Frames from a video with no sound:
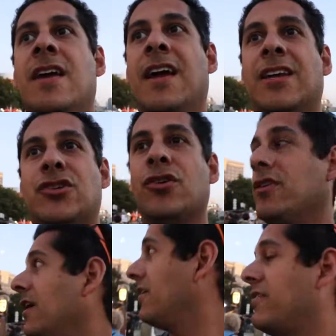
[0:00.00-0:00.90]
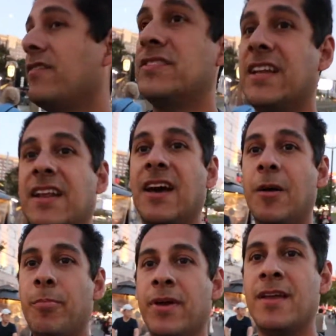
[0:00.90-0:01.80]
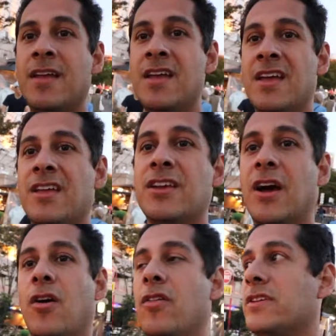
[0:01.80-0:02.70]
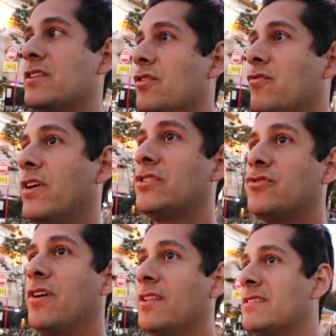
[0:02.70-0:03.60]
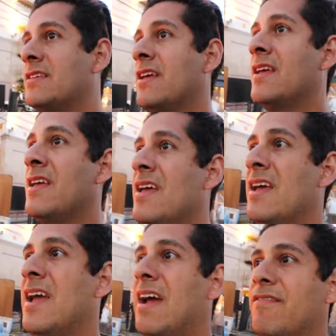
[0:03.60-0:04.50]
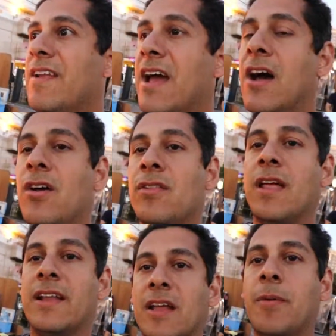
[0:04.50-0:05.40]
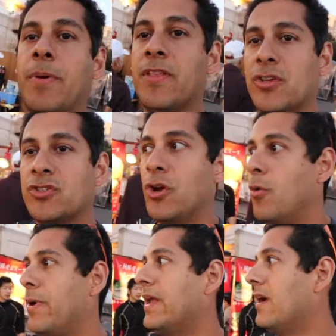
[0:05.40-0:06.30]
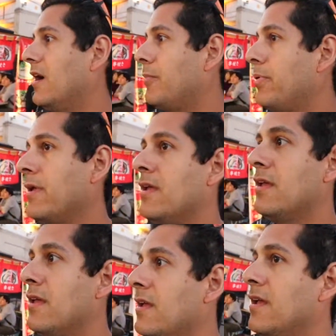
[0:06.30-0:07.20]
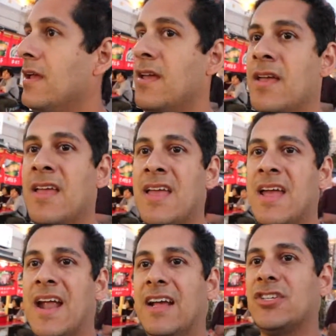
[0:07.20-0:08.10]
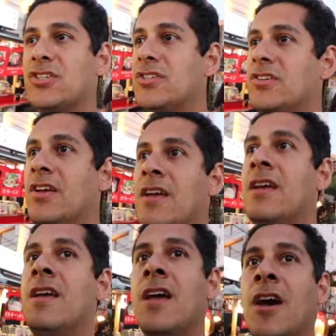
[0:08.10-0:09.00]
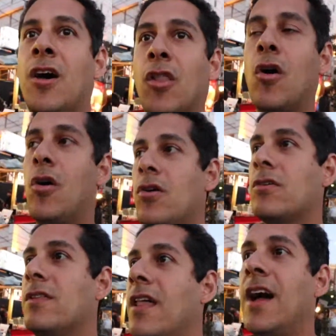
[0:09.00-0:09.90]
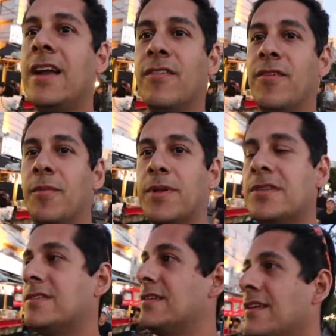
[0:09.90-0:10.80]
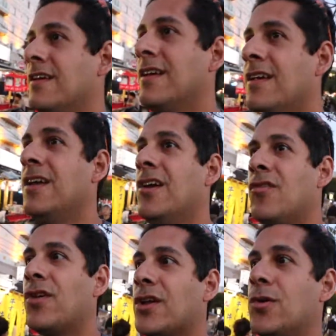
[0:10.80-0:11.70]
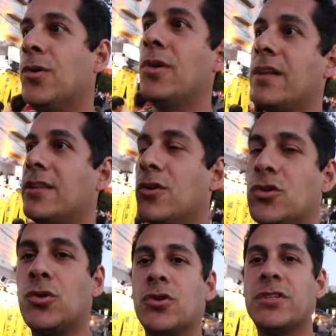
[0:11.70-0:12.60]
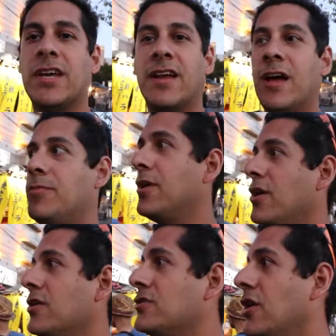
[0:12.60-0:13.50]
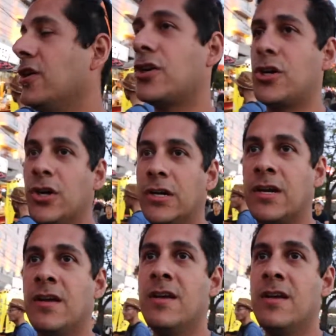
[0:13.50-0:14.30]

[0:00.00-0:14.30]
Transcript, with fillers: And sure enough, they've set it up. You got all these little restaurants have now lined up and they're opening up. And just a long line of them. It's really cool. Got the little stools set up. They're starting to cook.